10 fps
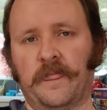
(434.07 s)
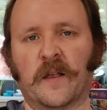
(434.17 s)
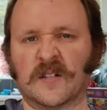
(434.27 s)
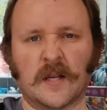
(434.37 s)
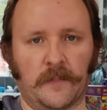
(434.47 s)

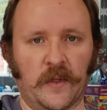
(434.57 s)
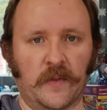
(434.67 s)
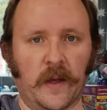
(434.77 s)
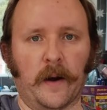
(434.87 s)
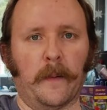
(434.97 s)
there's
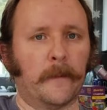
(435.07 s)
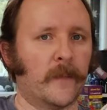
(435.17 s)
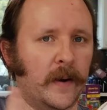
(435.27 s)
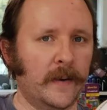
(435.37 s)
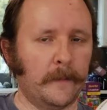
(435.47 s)
something there,
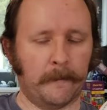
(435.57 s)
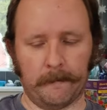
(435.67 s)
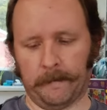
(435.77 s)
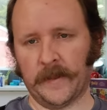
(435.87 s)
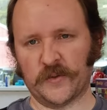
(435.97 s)
right?
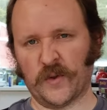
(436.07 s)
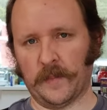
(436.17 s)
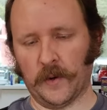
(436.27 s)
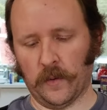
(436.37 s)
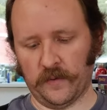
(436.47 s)
That's what
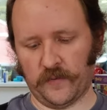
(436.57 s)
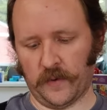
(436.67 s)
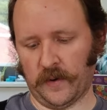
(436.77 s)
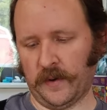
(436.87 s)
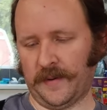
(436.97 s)
I'm going
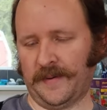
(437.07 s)
for.